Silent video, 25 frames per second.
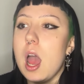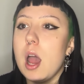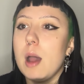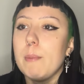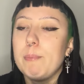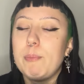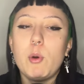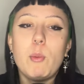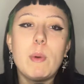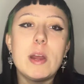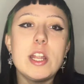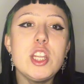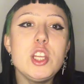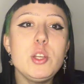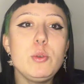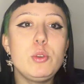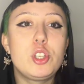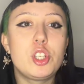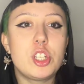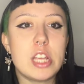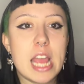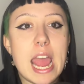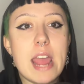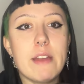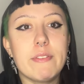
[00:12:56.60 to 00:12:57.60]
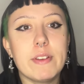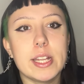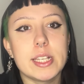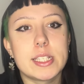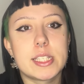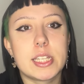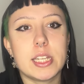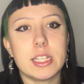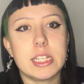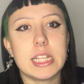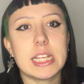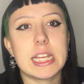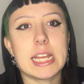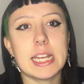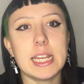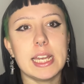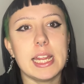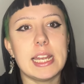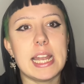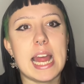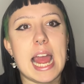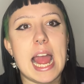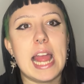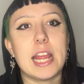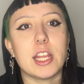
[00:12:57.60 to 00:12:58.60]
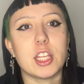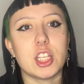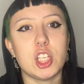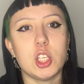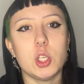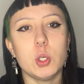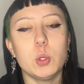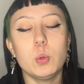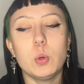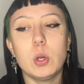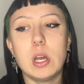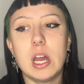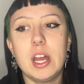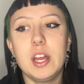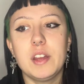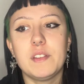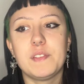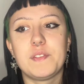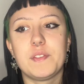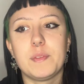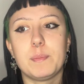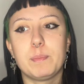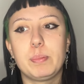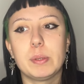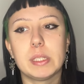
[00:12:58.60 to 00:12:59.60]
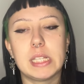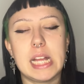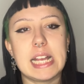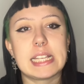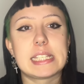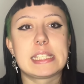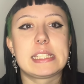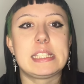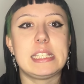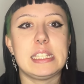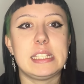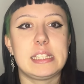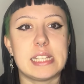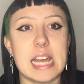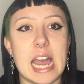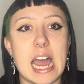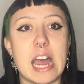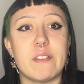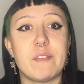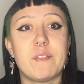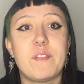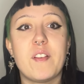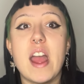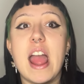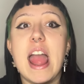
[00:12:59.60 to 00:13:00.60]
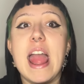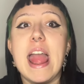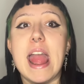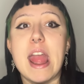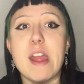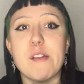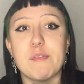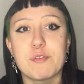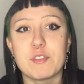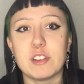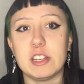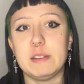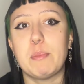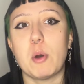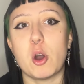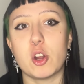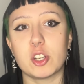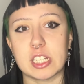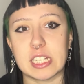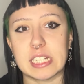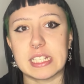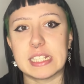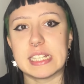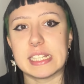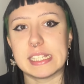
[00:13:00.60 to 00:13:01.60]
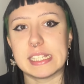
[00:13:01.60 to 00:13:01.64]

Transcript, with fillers: but when you share it to the internet, you have blasted that for everybody to